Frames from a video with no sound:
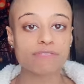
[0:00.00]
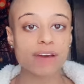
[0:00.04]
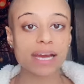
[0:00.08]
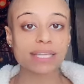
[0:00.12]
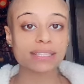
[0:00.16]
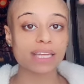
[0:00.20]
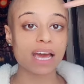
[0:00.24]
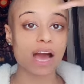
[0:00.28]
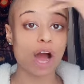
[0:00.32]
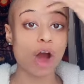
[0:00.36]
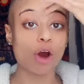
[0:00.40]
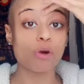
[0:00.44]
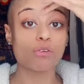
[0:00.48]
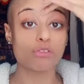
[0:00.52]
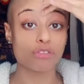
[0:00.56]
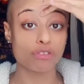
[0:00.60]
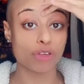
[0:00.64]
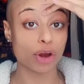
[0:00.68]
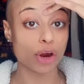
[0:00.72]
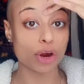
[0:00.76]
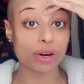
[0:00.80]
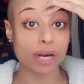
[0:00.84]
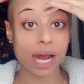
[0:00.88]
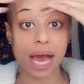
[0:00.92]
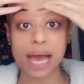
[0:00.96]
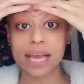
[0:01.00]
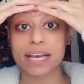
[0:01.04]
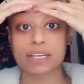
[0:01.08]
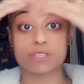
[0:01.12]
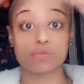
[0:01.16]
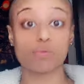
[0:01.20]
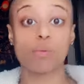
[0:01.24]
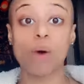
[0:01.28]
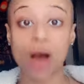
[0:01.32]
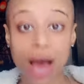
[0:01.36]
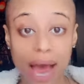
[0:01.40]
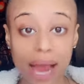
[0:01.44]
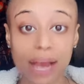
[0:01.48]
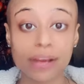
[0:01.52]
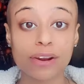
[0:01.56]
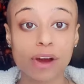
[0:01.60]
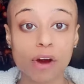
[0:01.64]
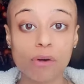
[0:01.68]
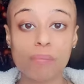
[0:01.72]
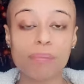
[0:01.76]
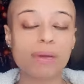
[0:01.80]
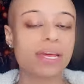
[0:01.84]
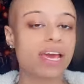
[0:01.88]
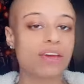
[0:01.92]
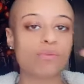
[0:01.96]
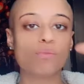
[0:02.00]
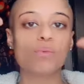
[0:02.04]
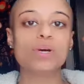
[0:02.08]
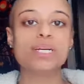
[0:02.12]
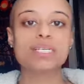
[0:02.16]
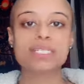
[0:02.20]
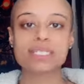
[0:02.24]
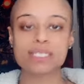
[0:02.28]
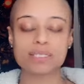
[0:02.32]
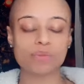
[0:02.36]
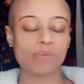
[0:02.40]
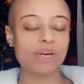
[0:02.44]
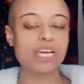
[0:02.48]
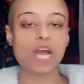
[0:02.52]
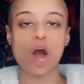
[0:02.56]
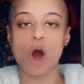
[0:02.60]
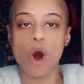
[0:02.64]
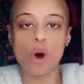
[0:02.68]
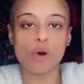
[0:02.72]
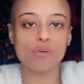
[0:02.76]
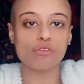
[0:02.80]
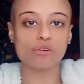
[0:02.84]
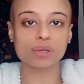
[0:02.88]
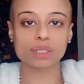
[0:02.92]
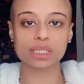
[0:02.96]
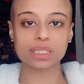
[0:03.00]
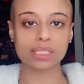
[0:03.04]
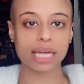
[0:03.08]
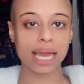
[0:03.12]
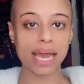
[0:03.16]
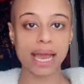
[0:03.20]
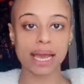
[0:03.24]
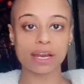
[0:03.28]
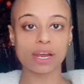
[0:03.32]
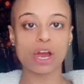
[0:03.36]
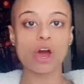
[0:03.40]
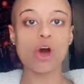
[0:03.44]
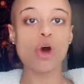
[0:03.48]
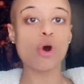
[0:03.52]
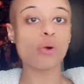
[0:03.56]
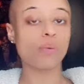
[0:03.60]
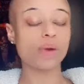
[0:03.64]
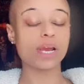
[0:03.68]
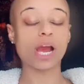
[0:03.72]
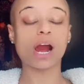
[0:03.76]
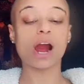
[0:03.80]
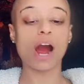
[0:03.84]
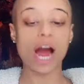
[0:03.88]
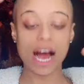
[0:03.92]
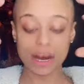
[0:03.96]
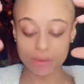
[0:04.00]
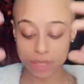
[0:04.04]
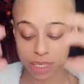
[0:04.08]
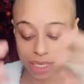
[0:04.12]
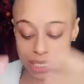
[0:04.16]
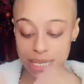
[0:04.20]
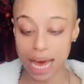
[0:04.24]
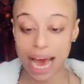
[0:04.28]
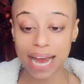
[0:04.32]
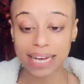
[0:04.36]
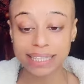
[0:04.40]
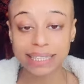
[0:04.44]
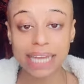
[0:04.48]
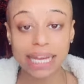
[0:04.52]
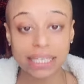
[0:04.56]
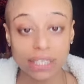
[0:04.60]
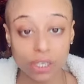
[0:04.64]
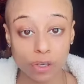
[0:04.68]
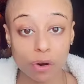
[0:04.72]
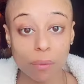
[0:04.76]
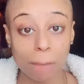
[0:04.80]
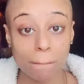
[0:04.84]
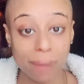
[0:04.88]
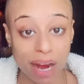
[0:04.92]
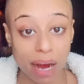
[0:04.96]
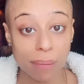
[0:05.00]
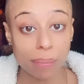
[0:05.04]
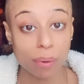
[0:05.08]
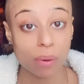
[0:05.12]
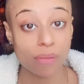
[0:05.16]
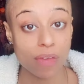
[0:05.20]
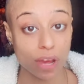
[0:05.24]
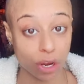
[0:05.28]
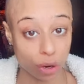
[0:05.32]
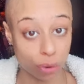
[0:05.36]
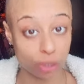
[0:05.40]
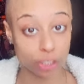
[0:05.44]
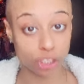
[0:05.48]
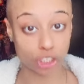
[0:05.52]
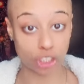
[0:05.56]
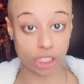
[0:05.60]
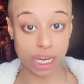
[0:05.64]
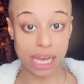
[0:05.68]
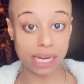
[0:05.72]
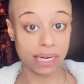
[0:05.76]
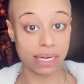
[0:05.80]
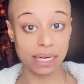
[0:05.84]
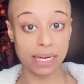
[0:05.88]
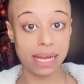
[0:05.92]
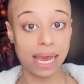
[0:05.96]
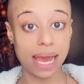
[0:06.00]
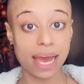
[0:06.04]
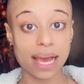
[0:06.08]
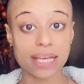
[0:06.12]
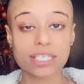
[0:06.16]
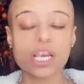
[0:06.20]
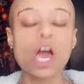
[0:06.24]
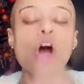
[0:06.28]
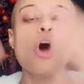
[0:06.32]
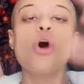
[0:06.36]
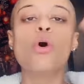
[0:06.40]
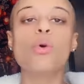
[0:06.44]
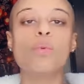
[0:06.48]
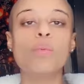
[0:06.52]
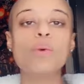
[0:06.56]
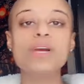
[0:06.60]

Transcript: The fact that our third eye is wide open and we we overstand, we are outside that little bubble that Christianity has.